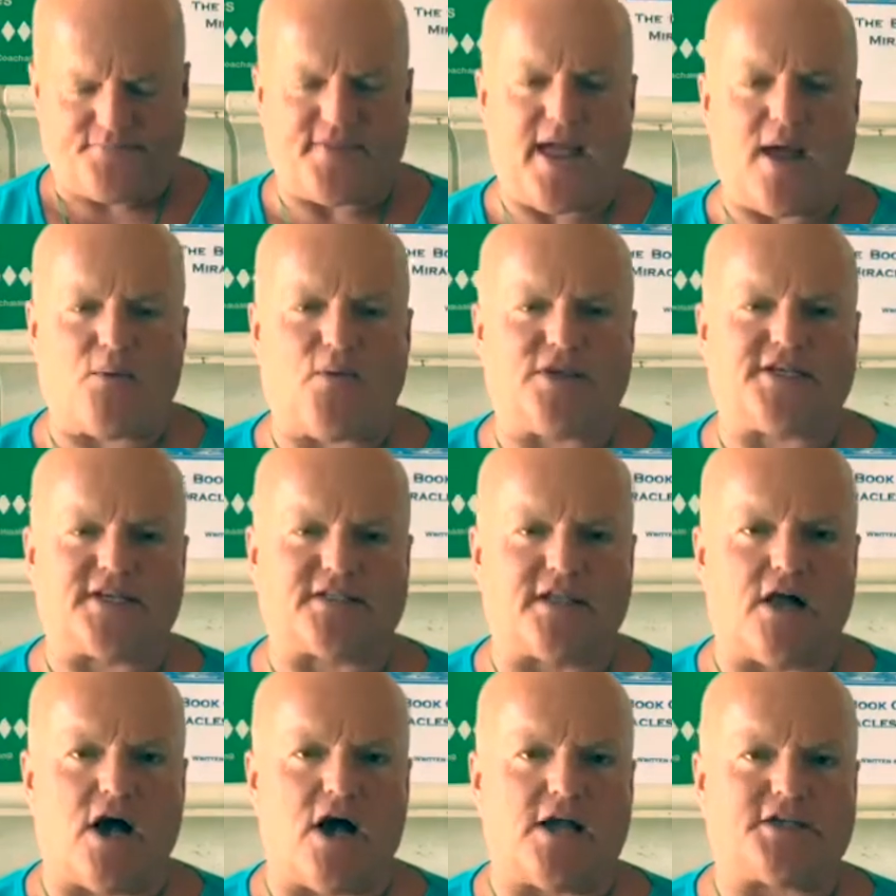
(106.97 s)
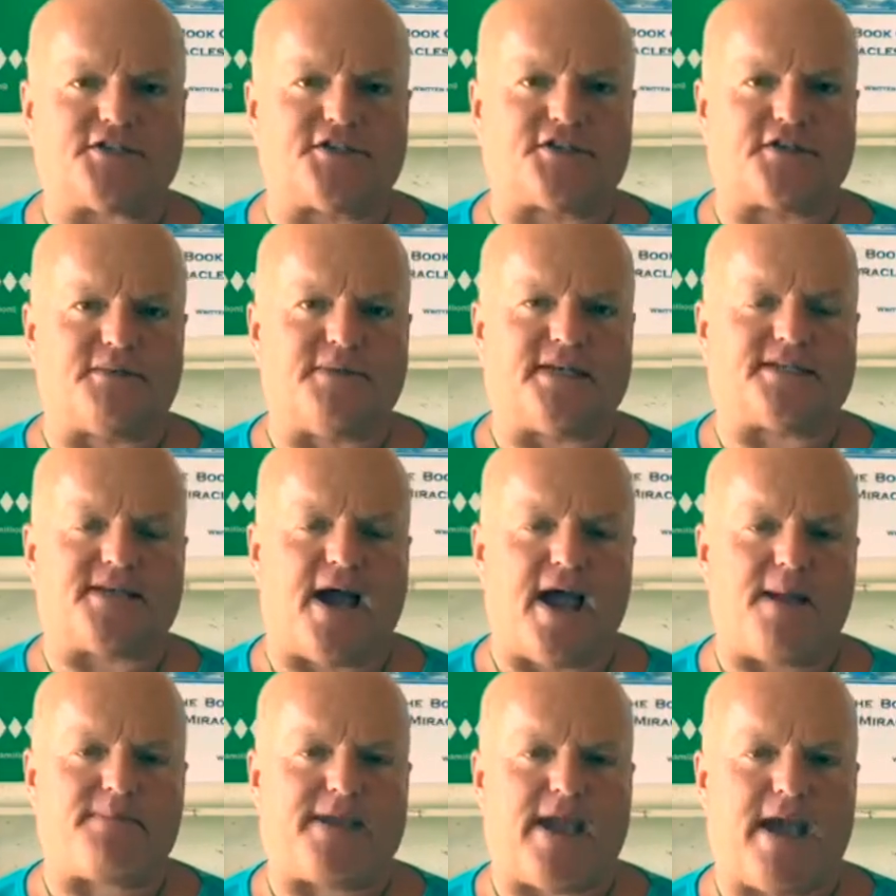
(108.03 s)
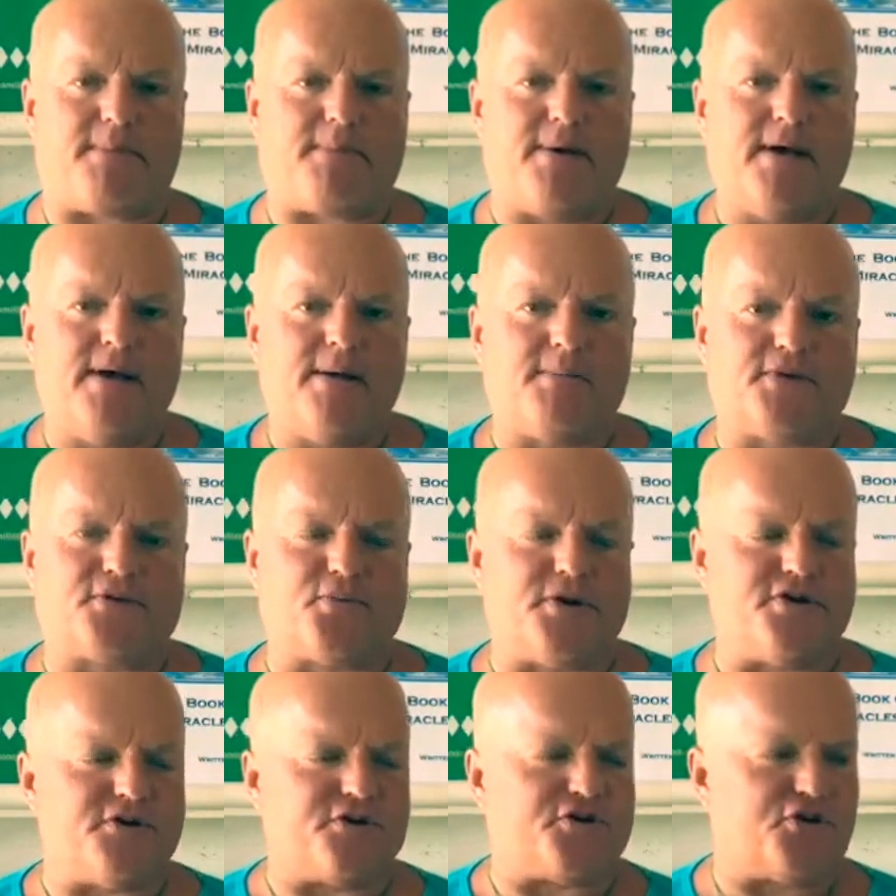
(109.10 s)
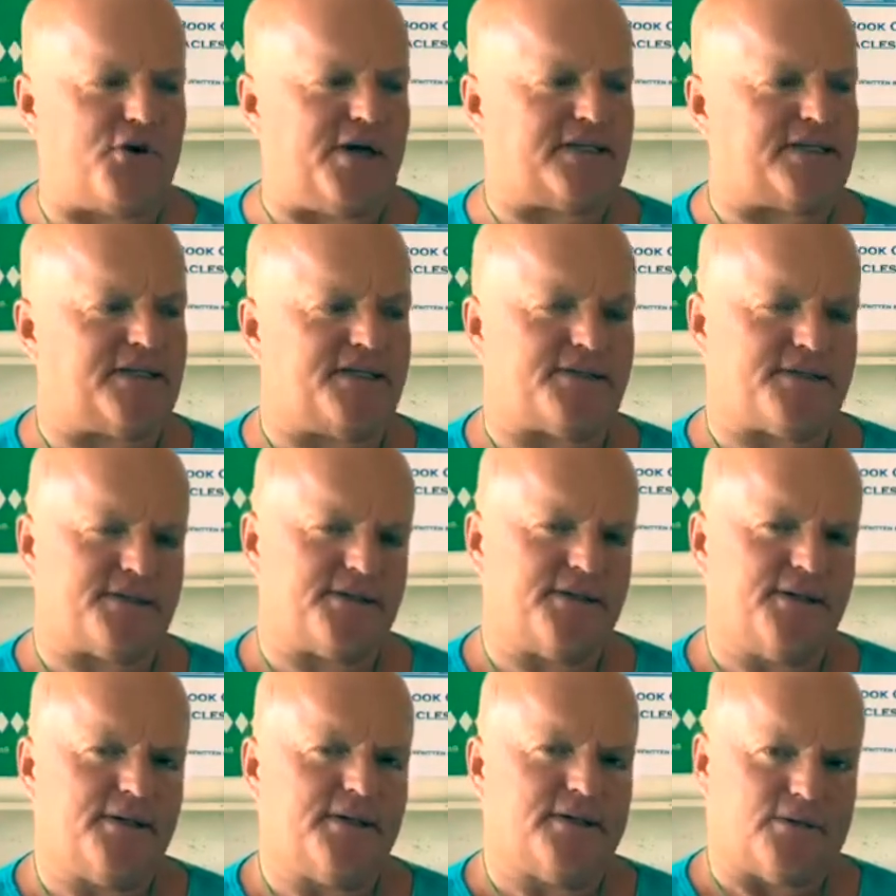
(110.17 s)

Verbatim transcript: that which is launched. There's going to be a time gap between your choices